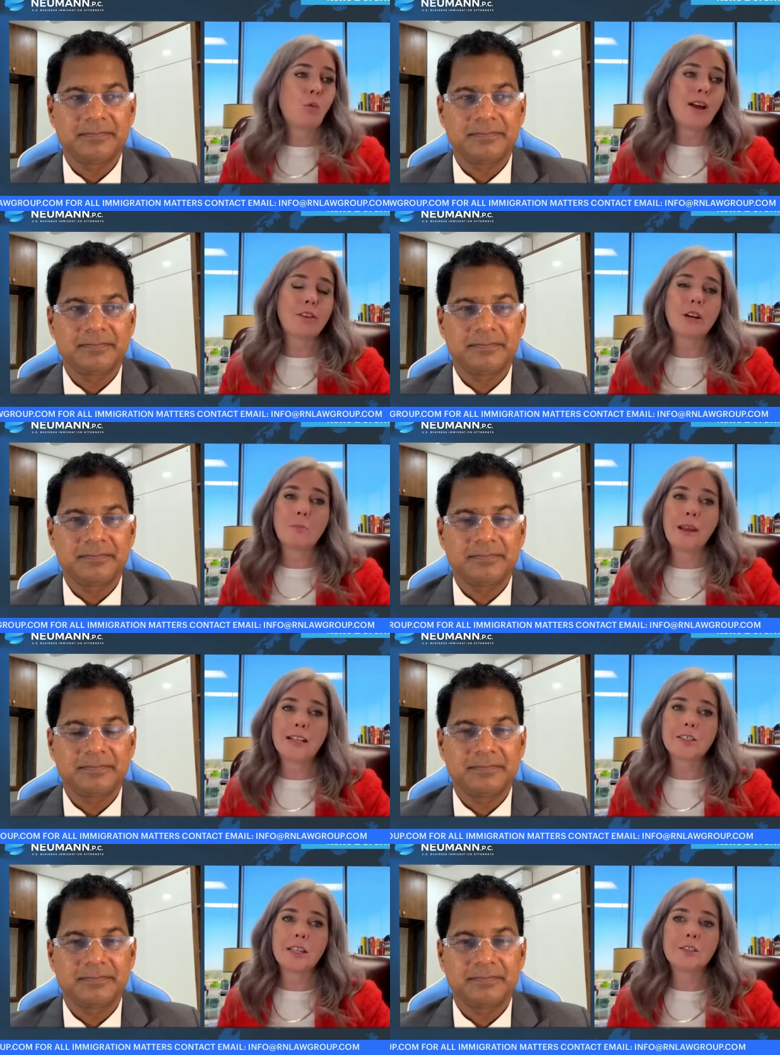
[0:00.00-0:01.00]
Speaker 1: on whether it
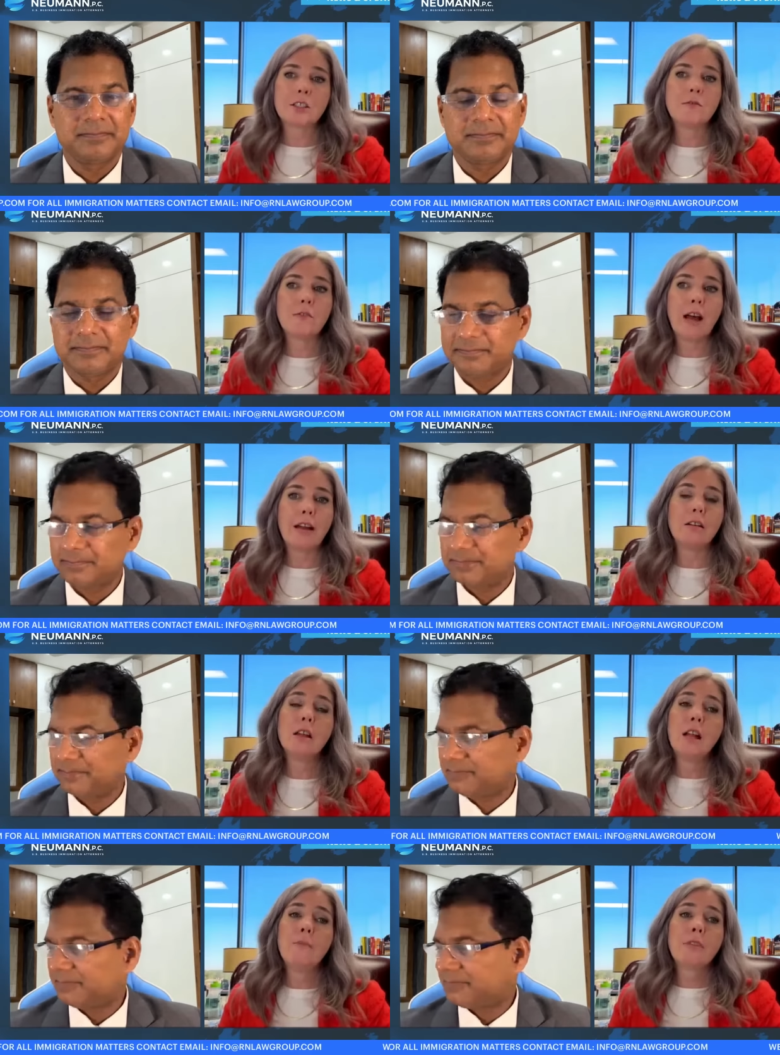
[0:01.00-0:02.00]
makes sense to
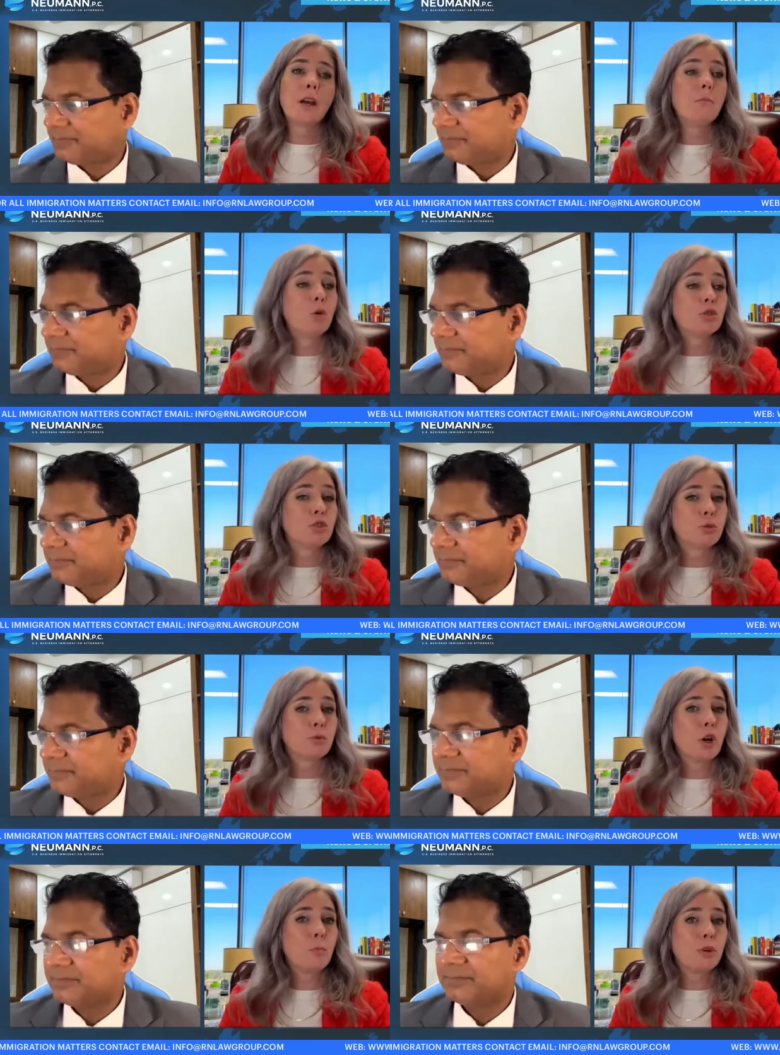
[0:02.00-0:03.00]
file a motion
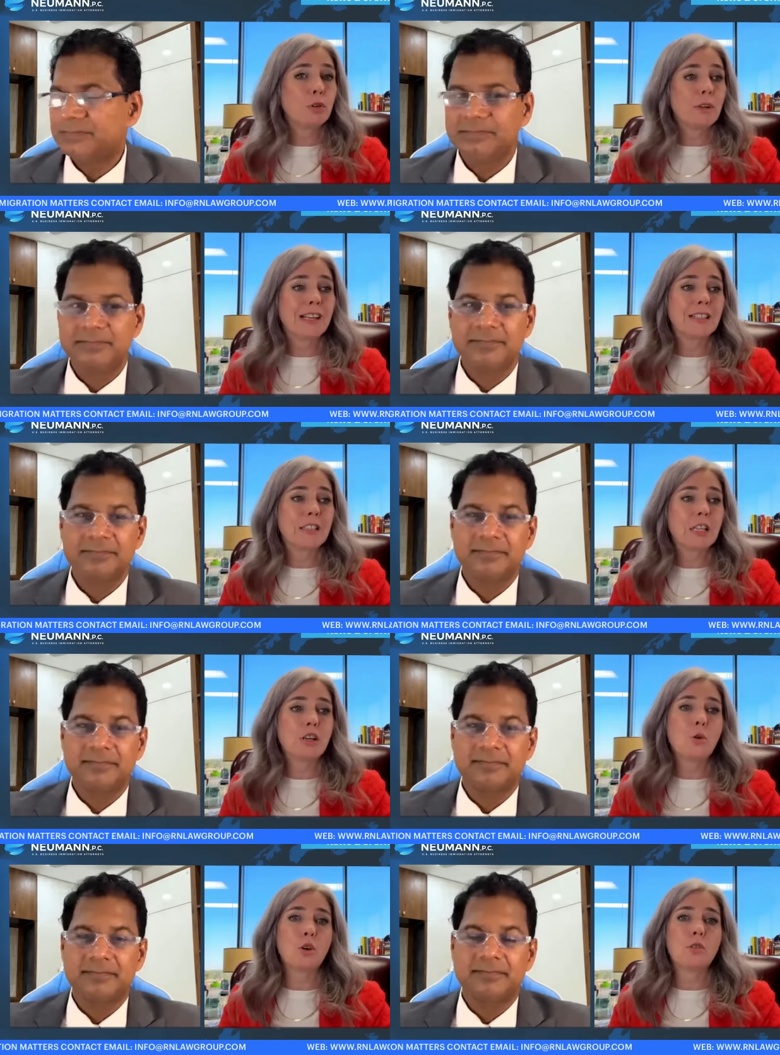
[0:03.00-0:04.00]
to reopen or
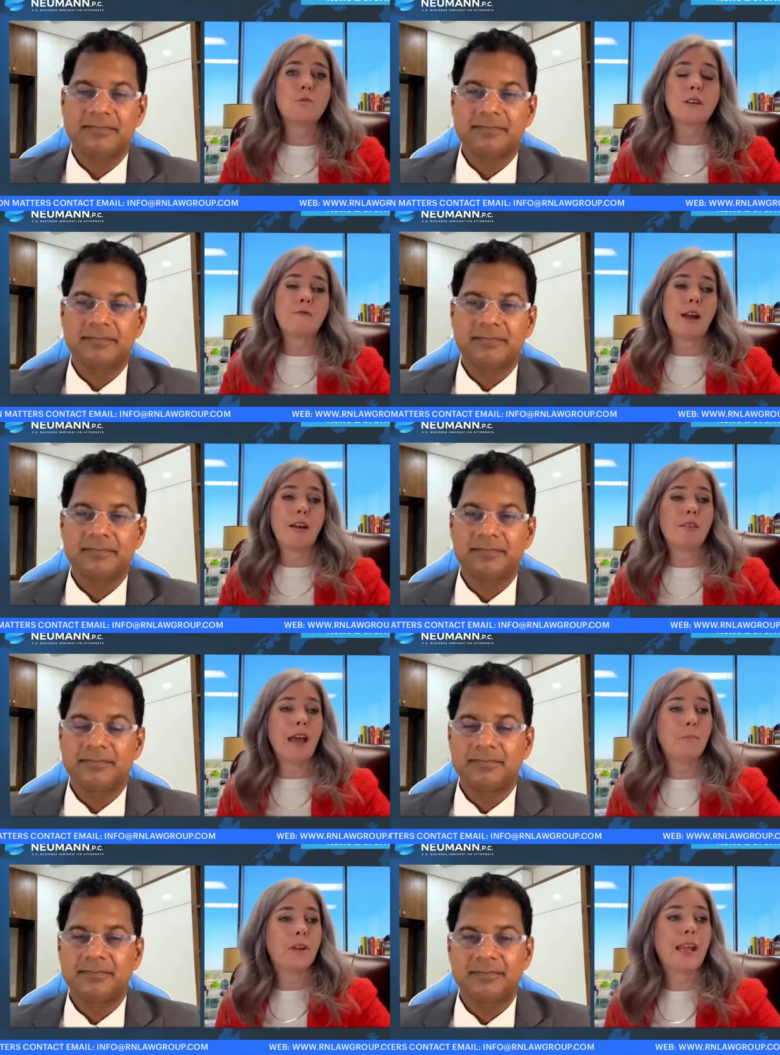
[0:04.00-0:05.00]
reconsider or
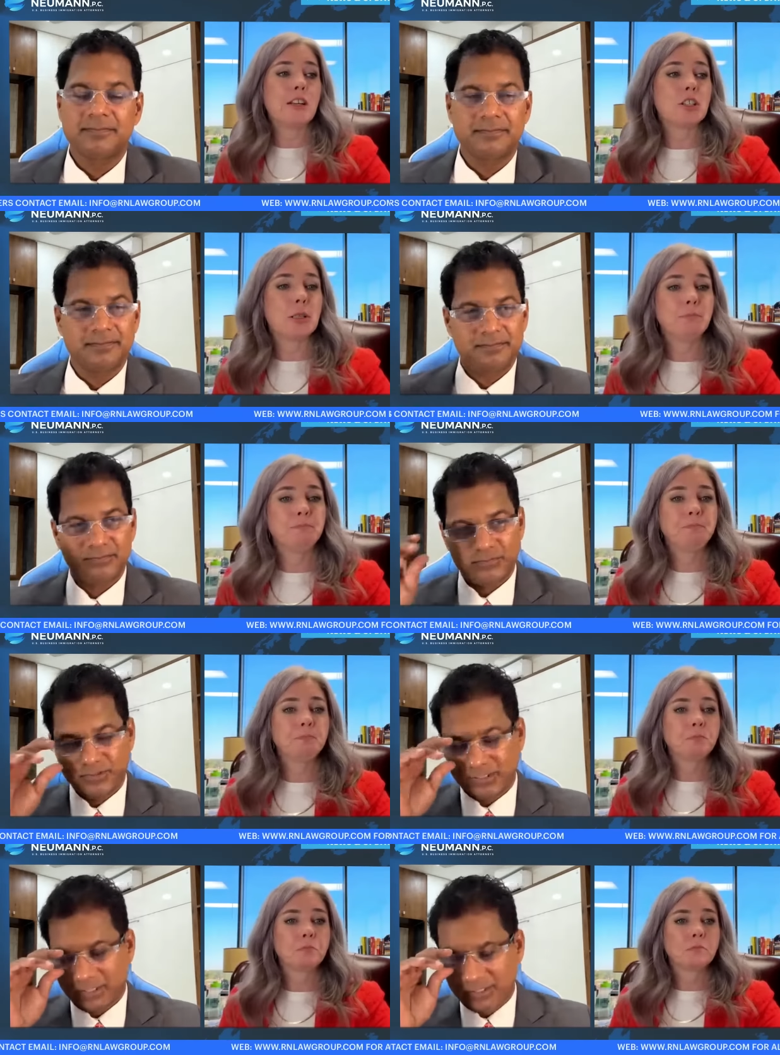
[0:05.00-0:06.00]
refile the application.
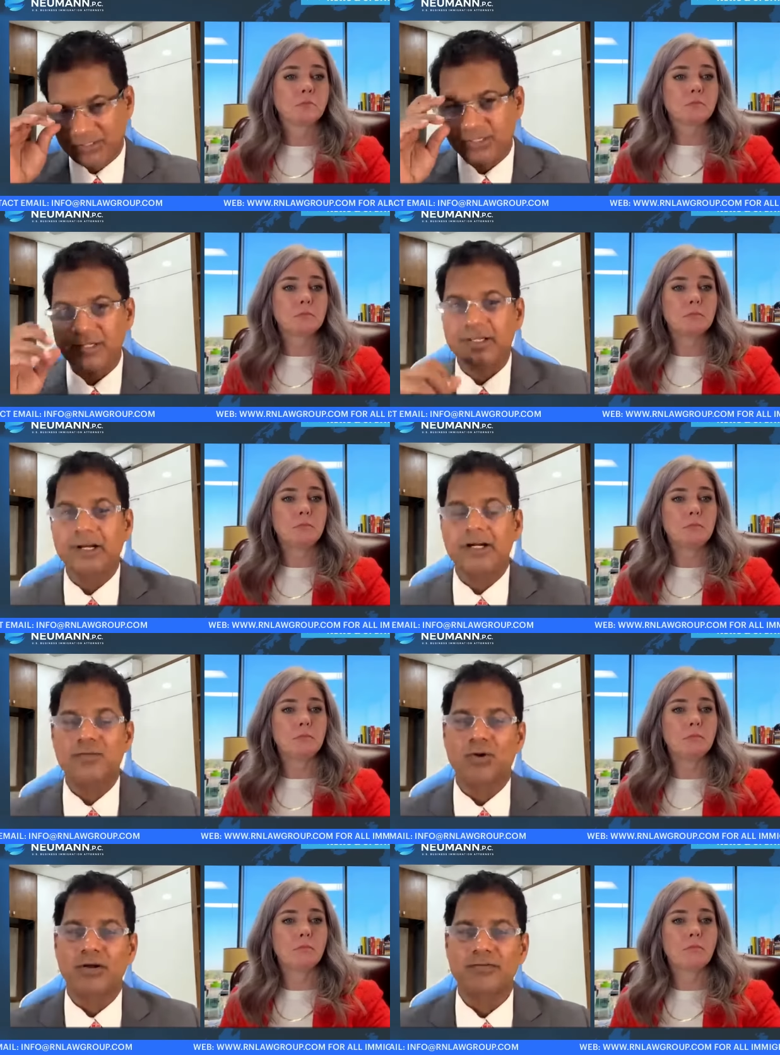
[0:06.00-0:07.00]
Speaker 2: Yeah, recently he
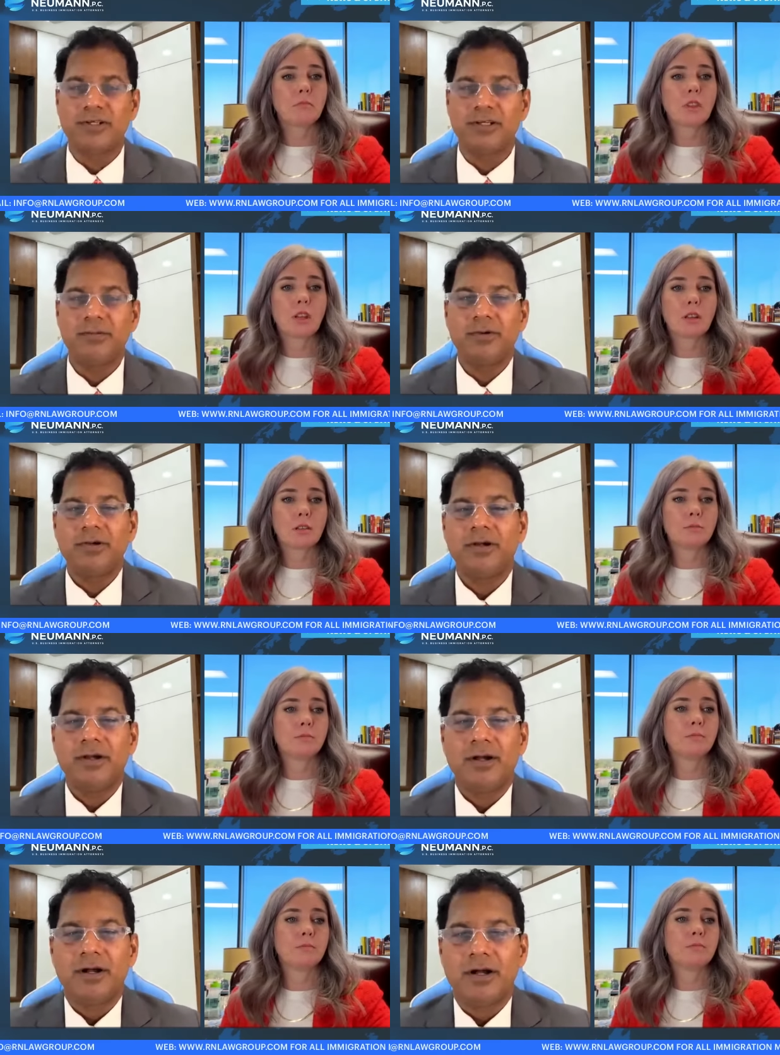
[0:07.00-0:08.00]
got one of the
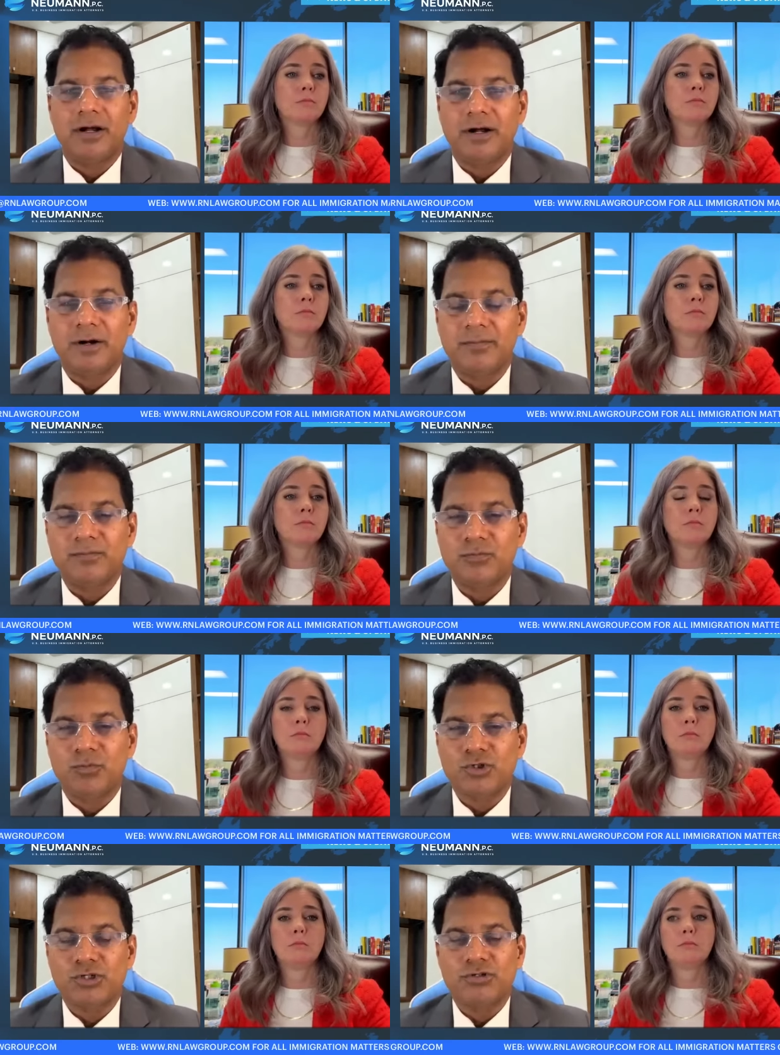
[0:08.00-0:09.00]

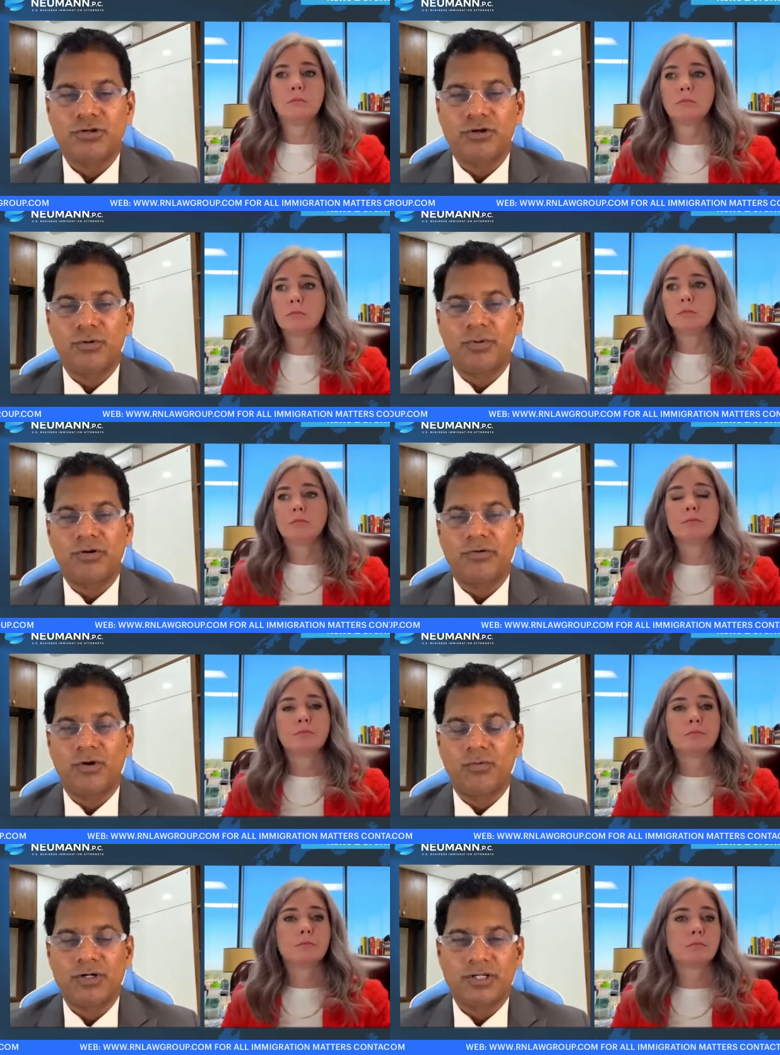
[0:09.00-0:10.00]
motion to
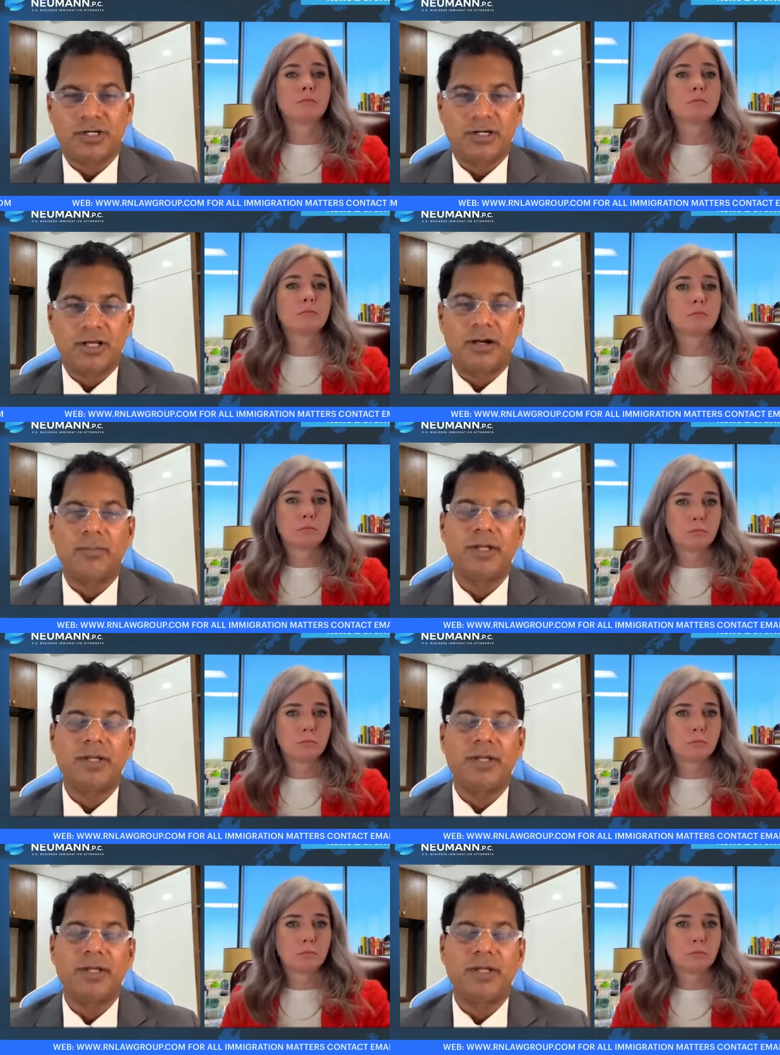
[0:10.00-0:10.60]
reopen overturned.